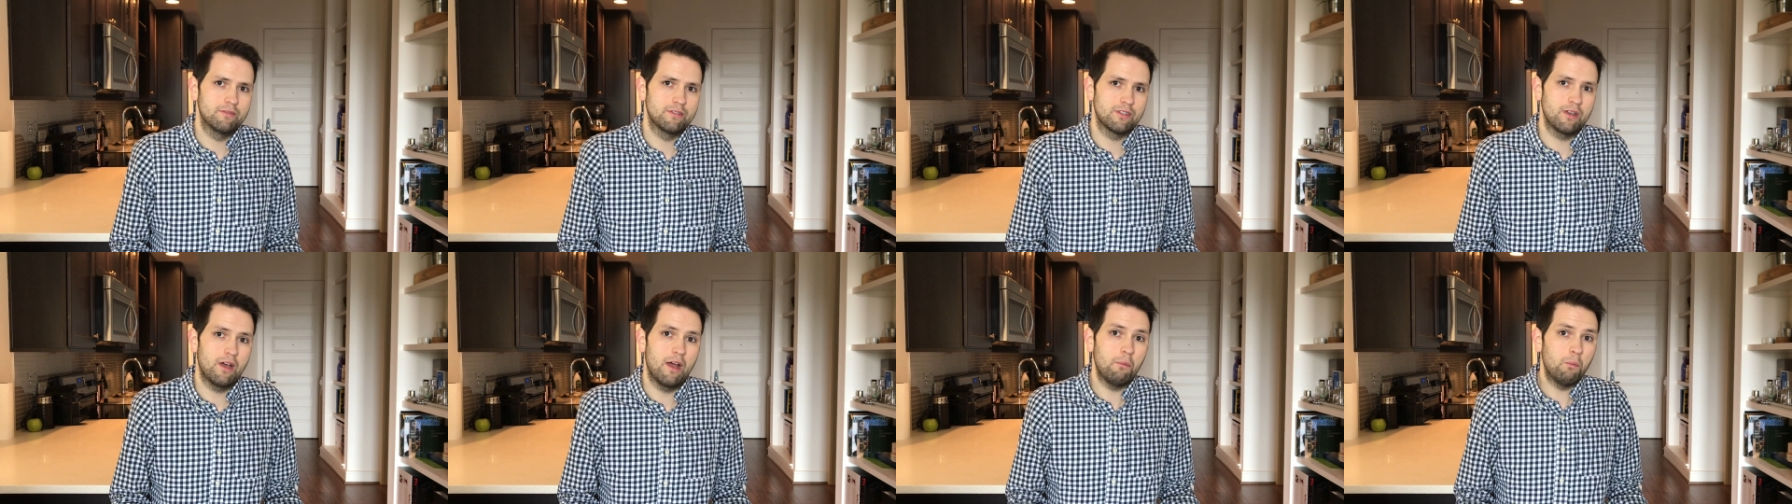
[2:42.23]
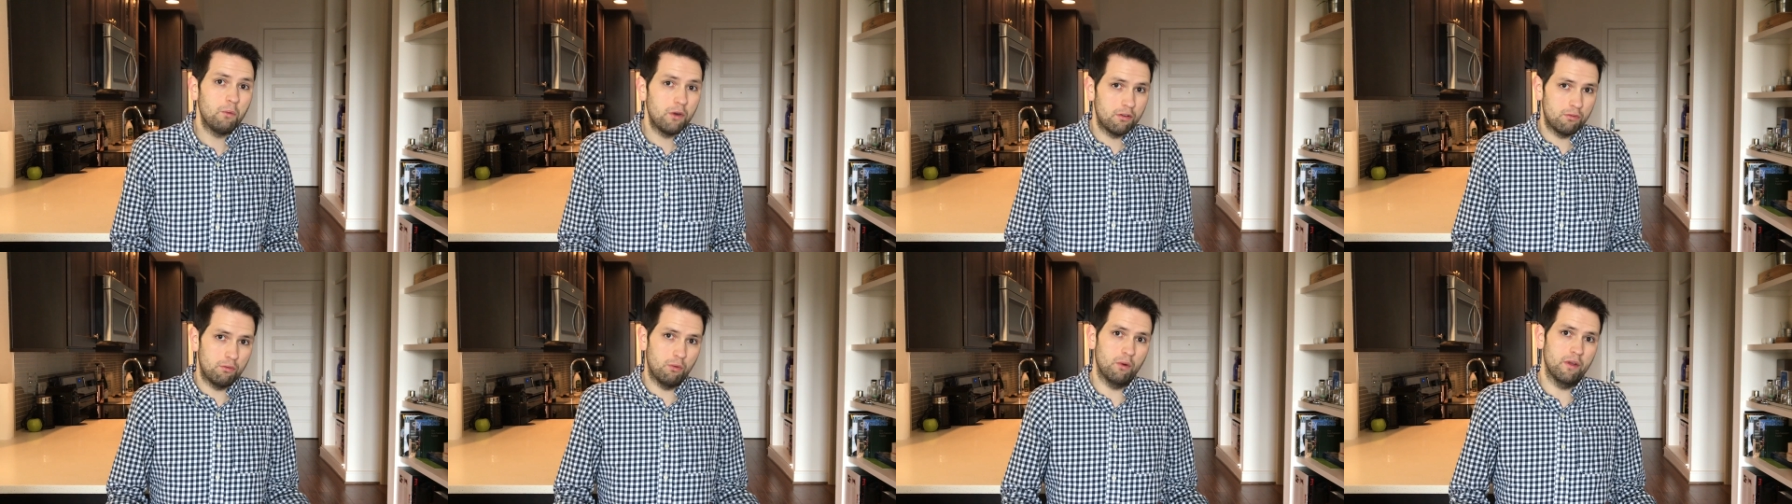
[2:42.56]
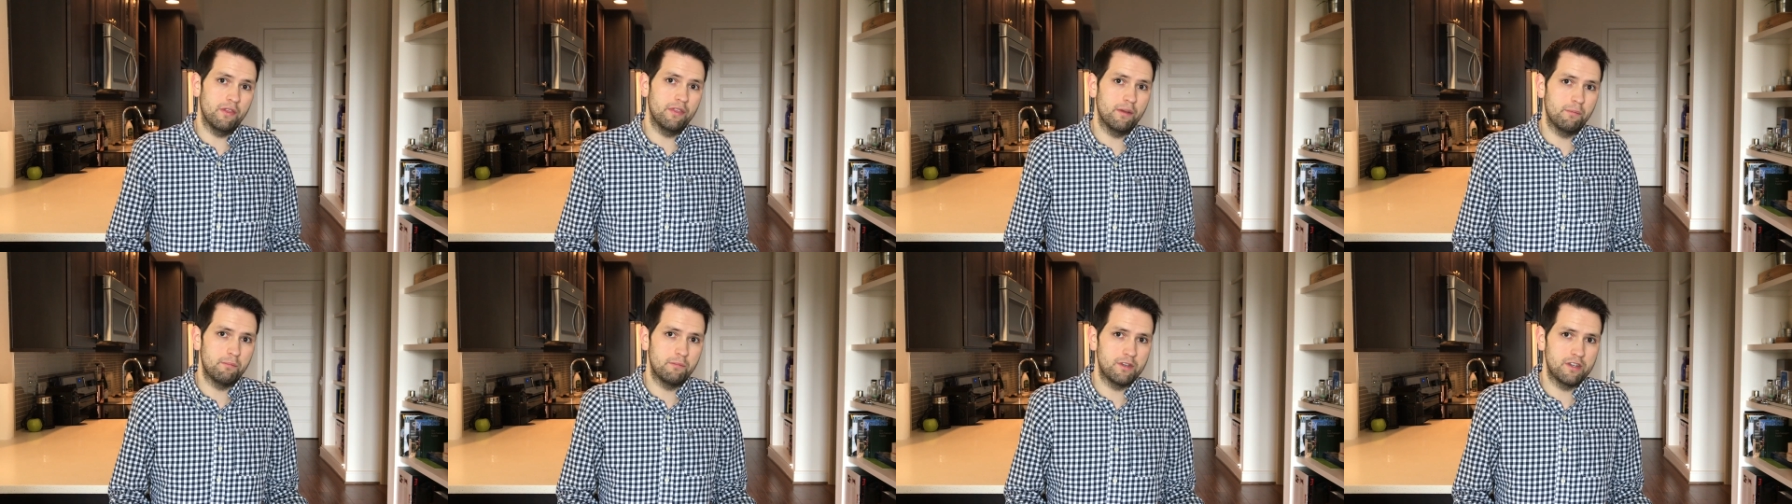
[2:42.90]
So I would
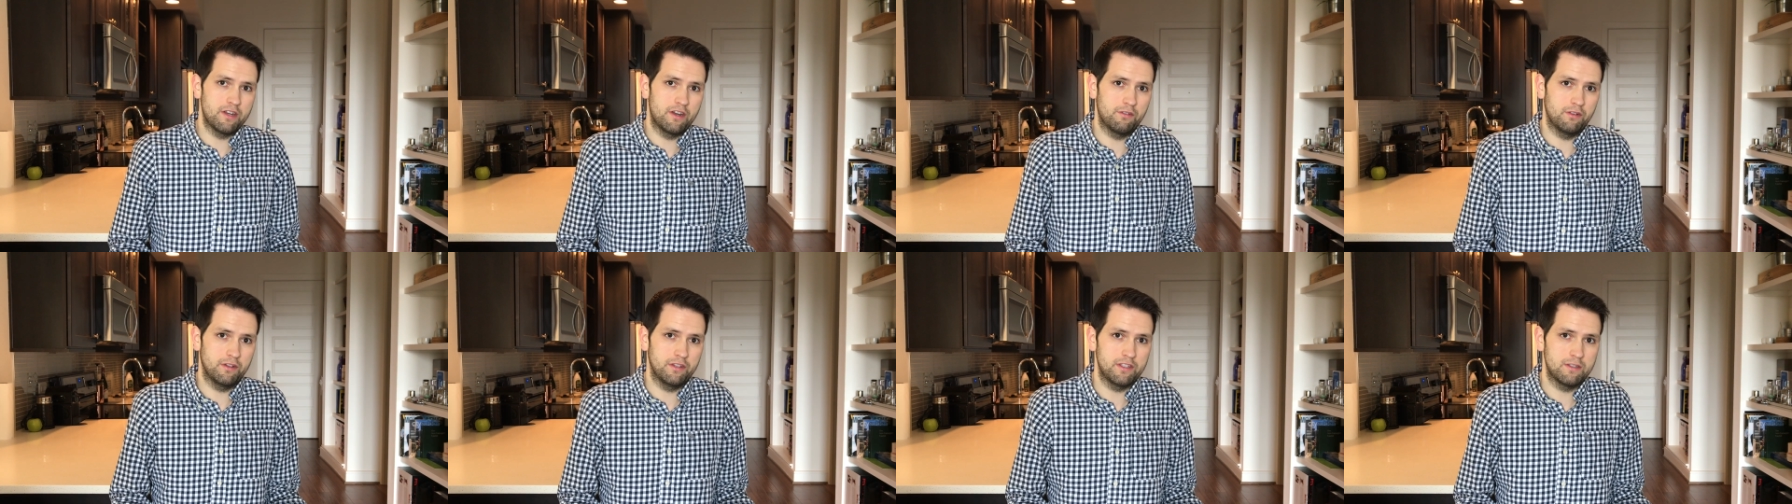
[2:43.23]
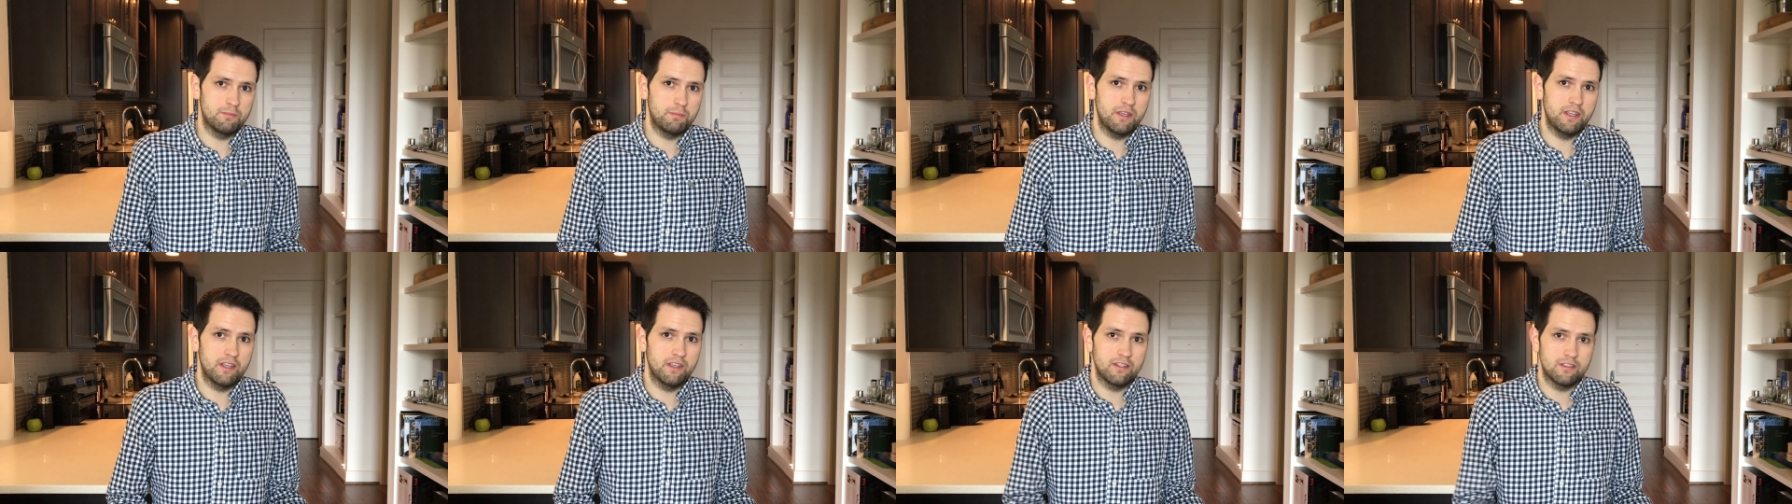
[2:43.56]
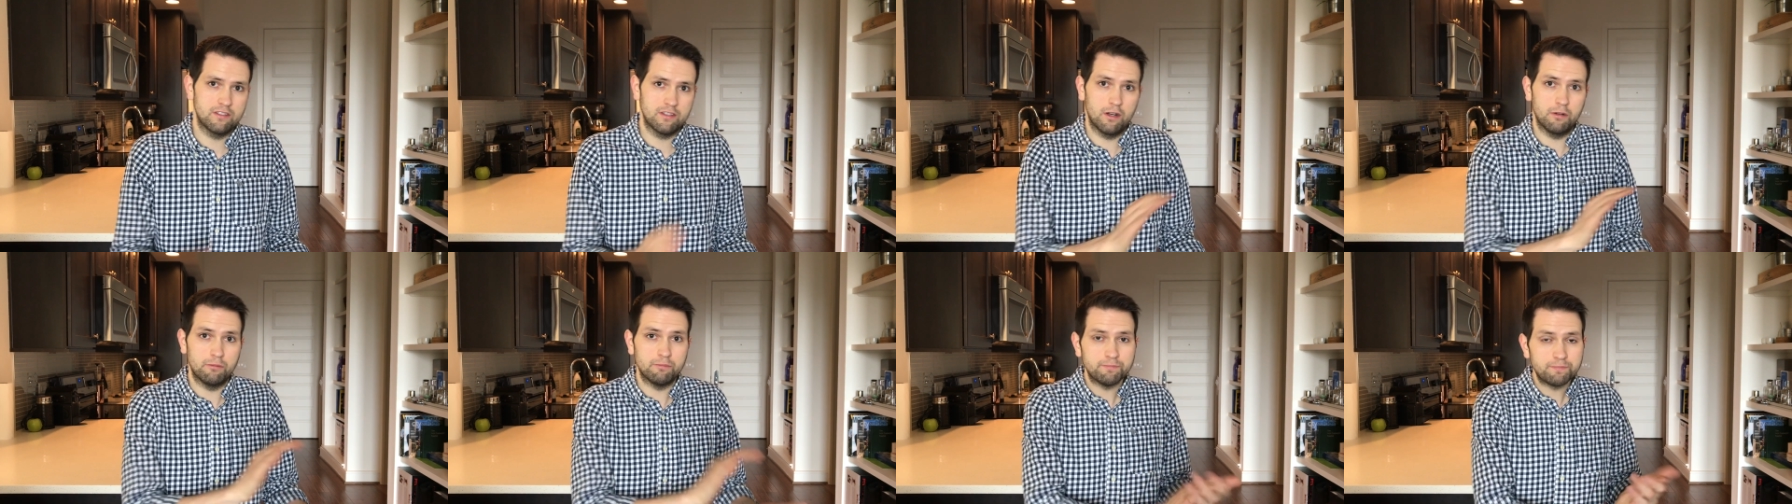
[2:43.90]
avoid them, generally speaking.
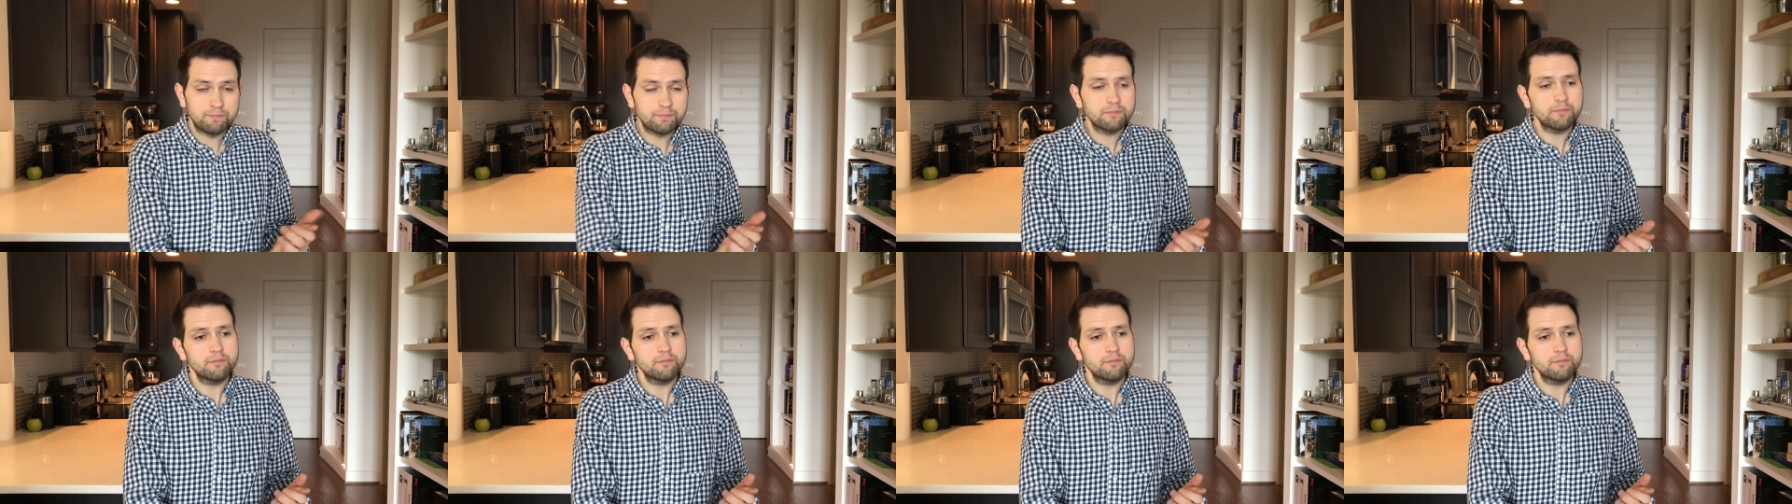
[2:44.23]
So